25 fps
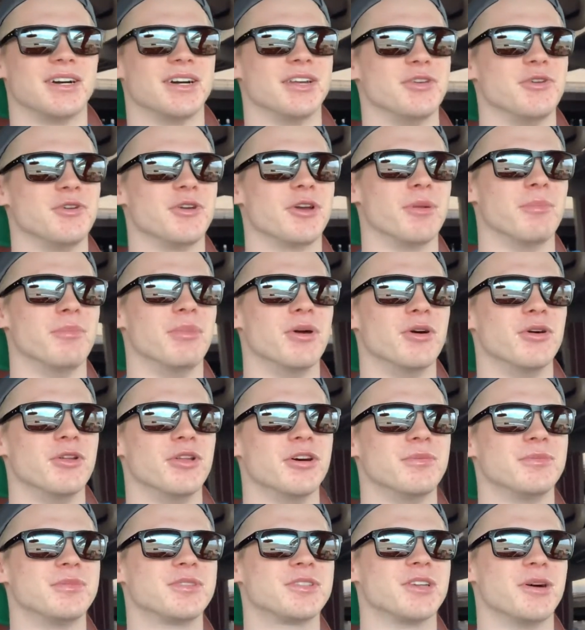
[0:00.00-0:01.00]
You could build
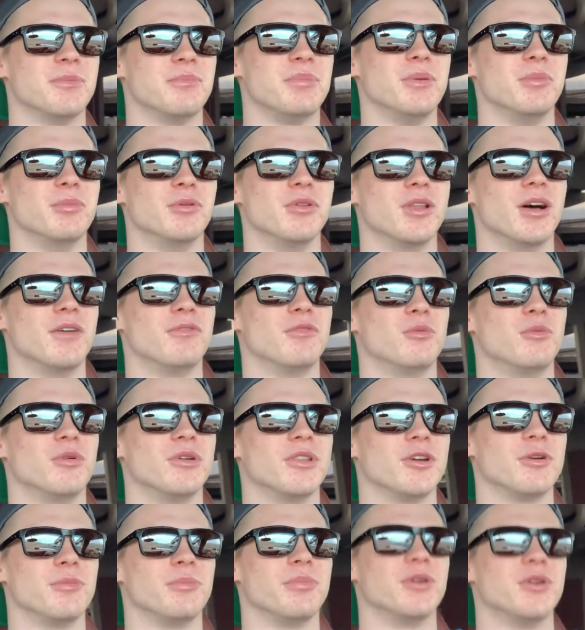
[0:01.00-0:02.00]
them. Some people love them
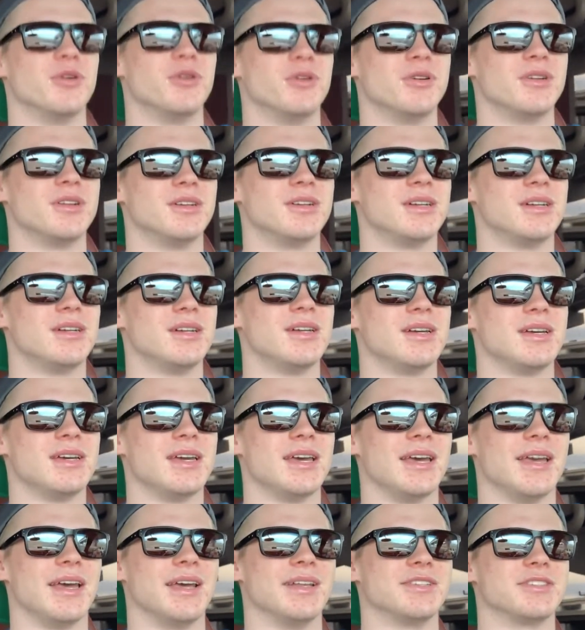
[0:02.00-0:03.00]
when they're built,
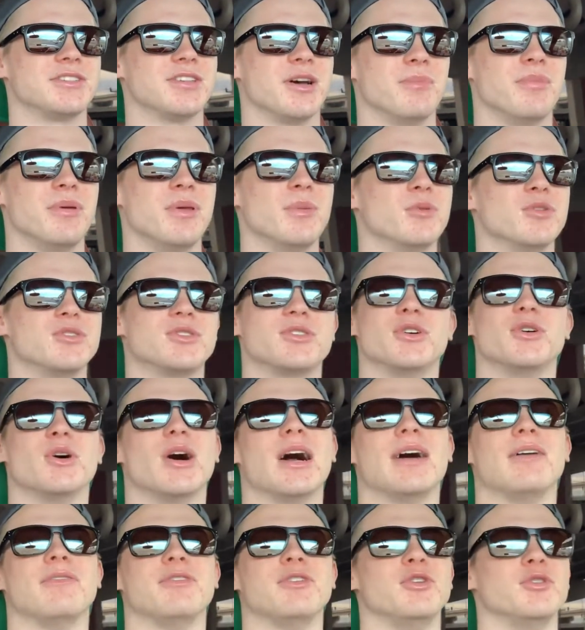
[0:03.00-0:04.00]
and some people still
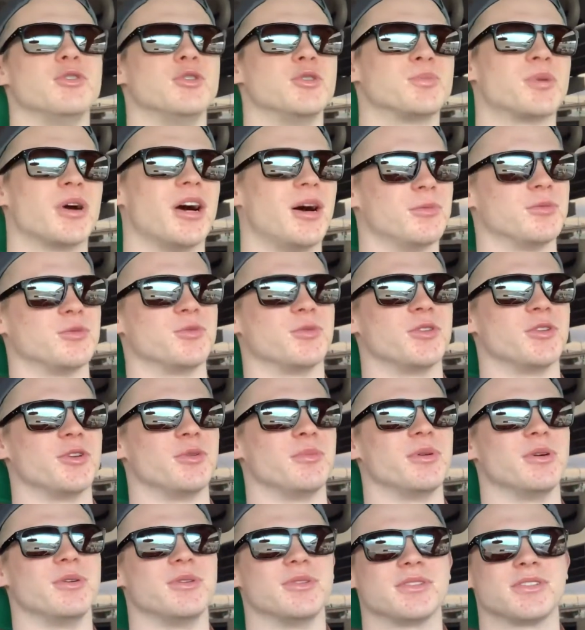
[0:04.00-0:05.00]
have huge problems when
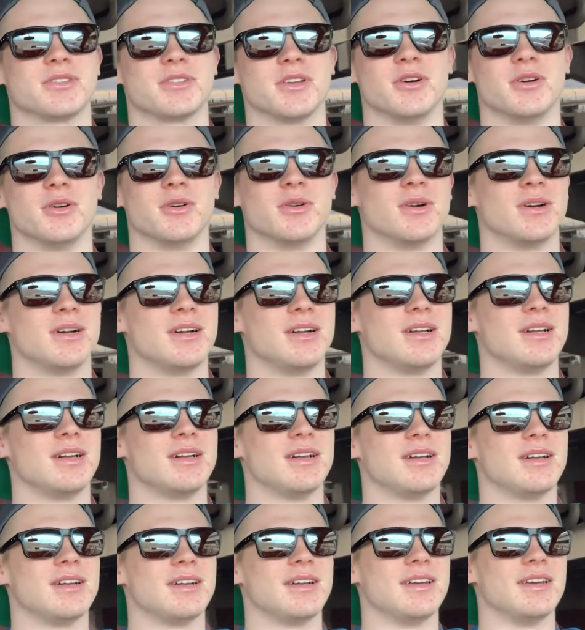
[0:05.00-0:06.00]
they're built. So
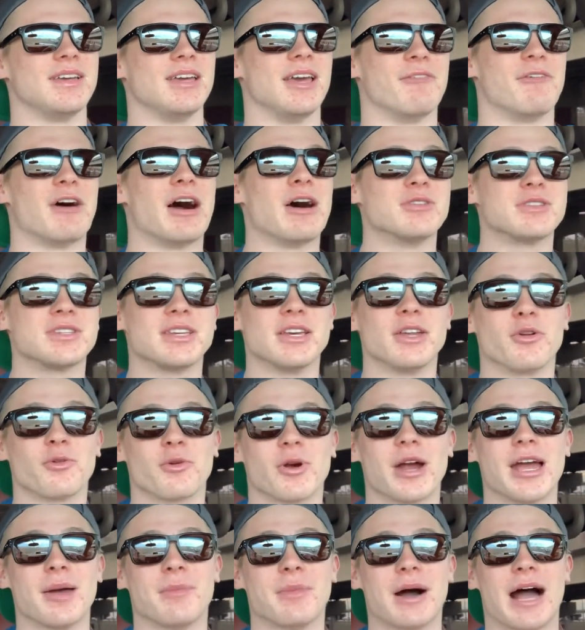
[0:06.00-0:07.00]
if I was getting a
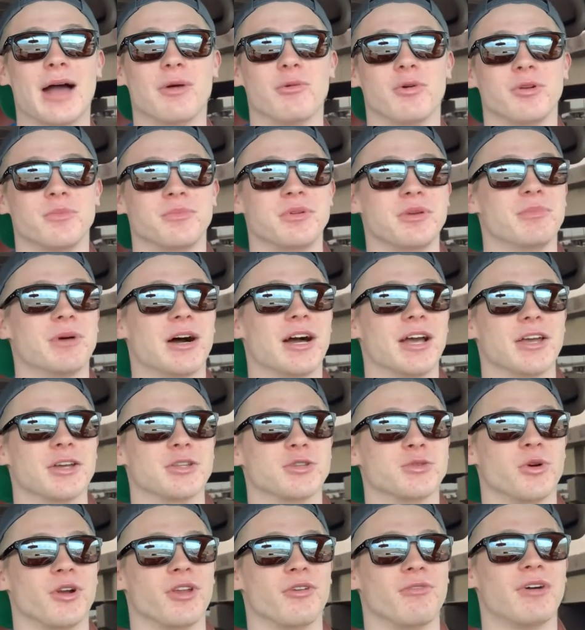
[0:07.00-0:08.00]
Ram, I wouldn't be buying a
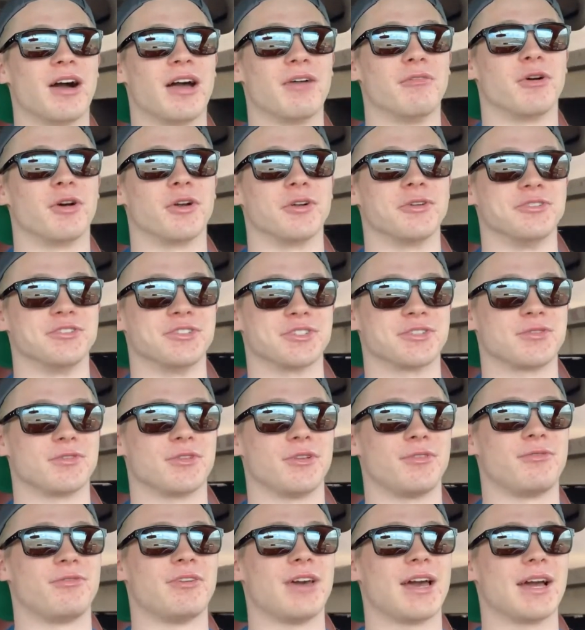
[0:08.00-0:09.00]
2500 just for
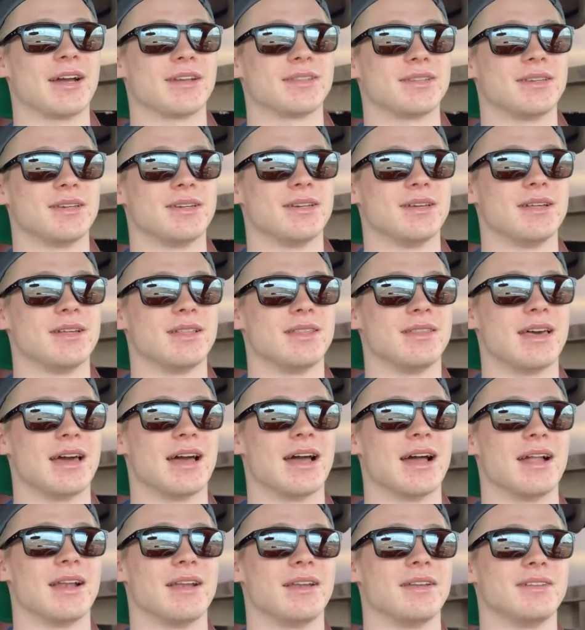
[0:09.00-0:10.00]
the fact
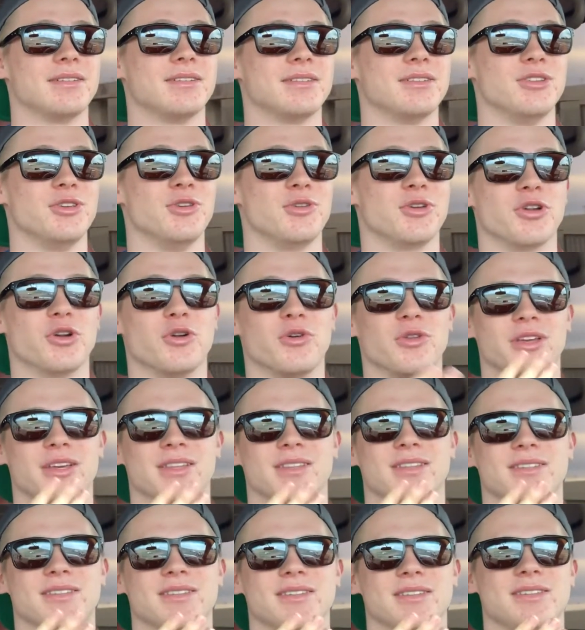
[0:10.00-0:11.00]
that you can only
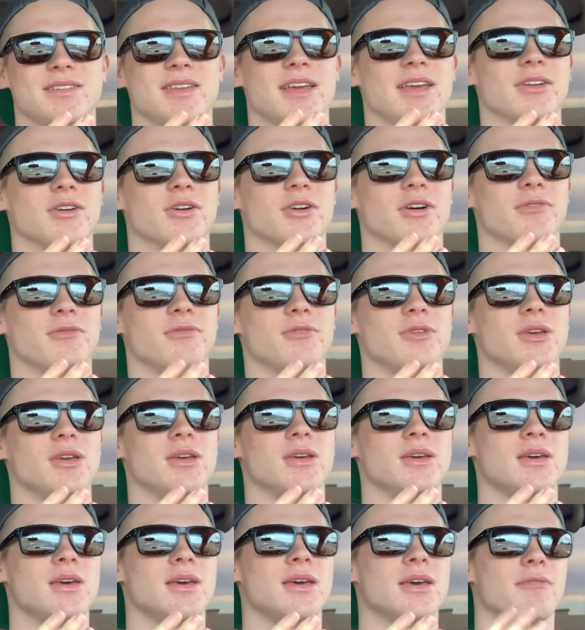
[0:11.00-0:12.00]
get the 68
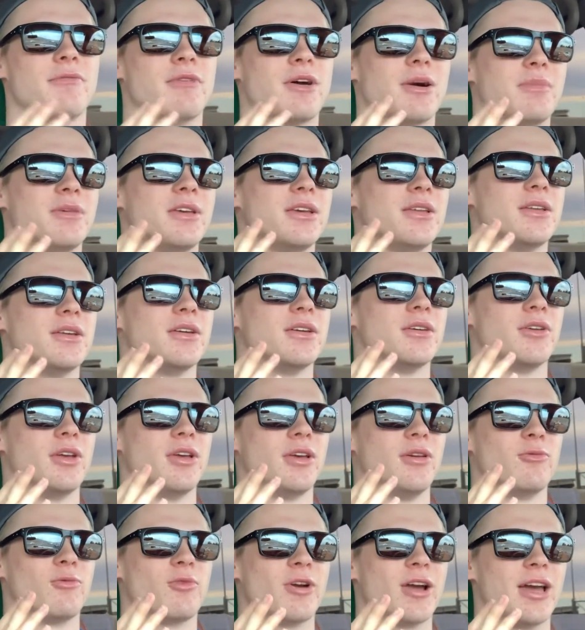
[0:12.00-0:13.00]
RFE. If I'm getting a
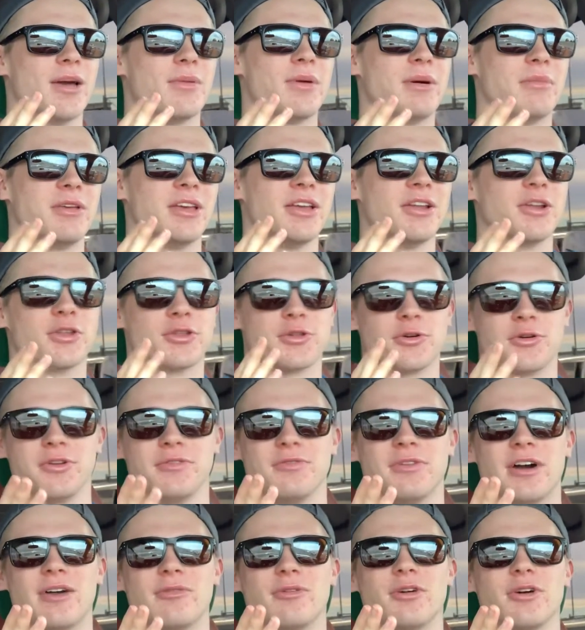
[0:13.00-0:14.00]
Ram, I'm getting a
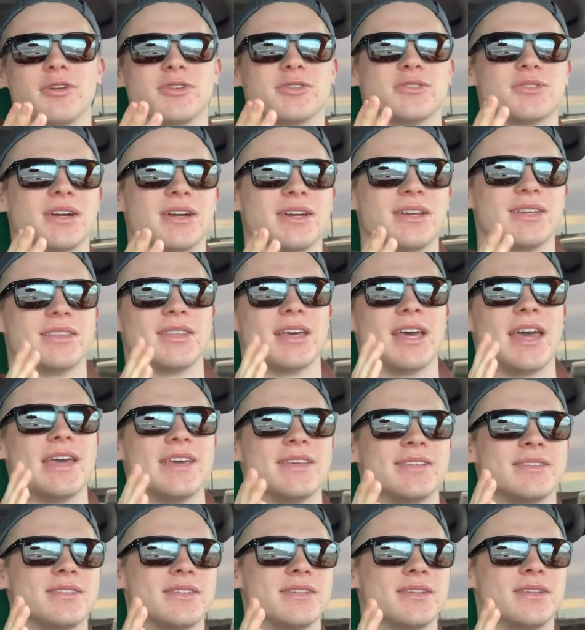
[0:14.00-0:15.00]
3500, so I get the
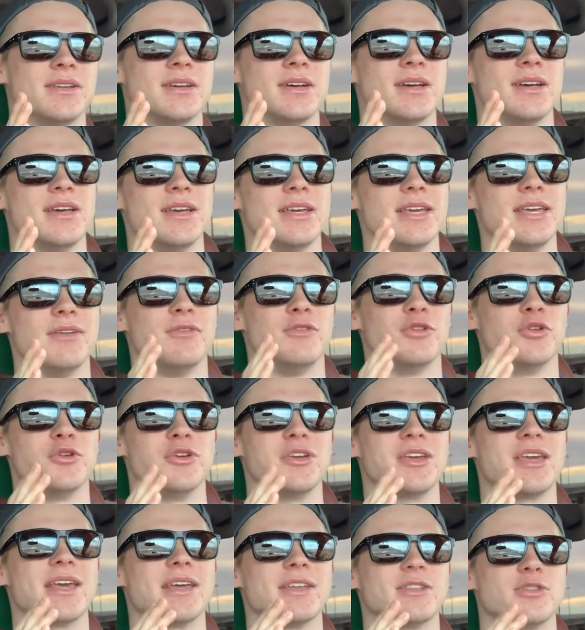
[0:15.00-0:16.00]
ASIN. Even though
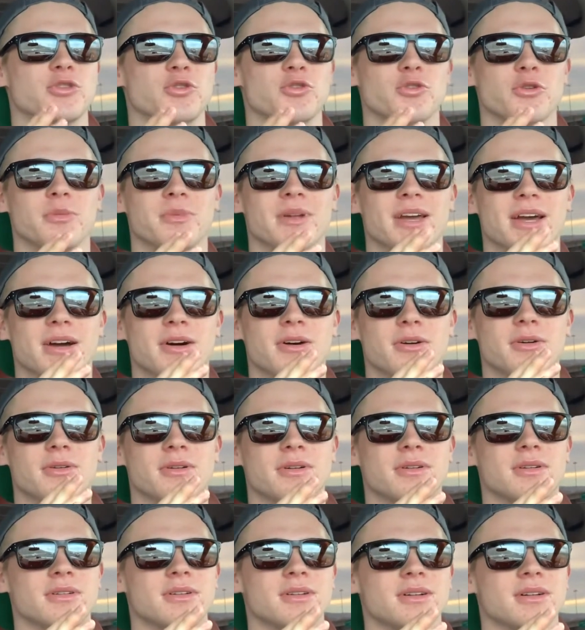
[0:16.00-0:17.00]
you can't tune them now,
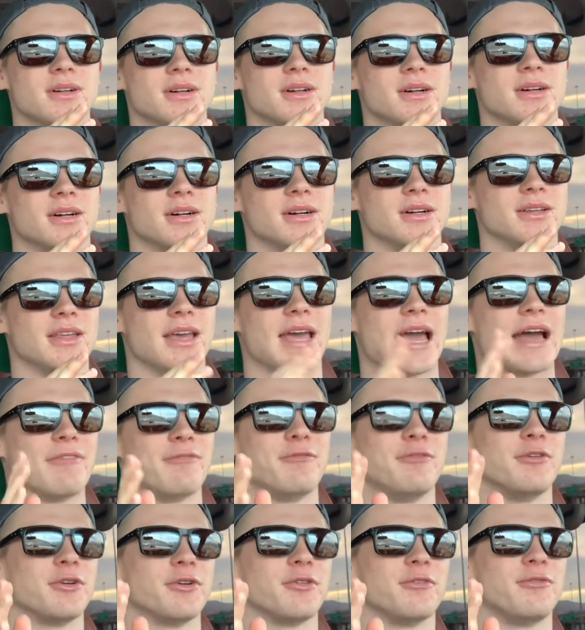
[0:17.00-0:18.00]
they
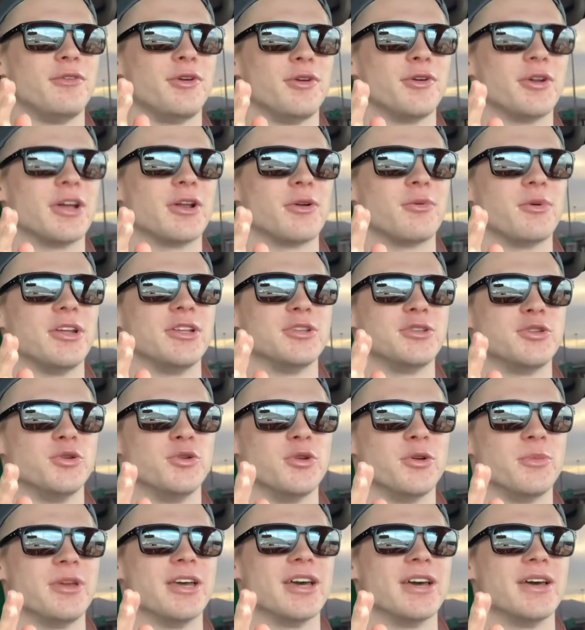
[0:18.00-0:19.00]
haven't figured out a way to
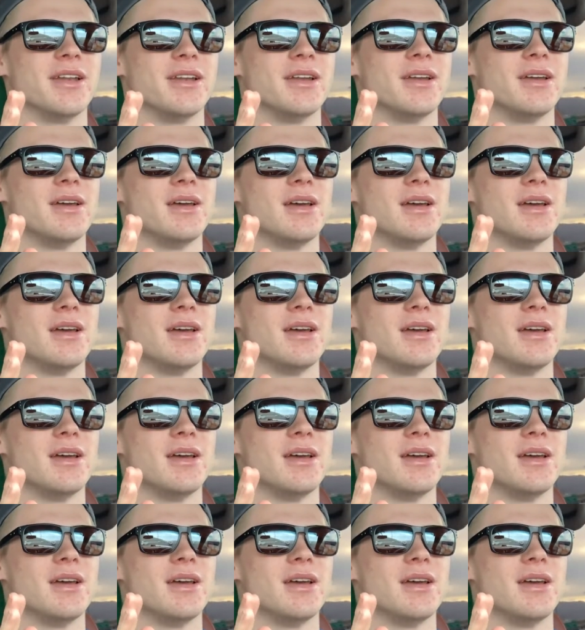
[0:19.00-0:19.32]
tune them yet.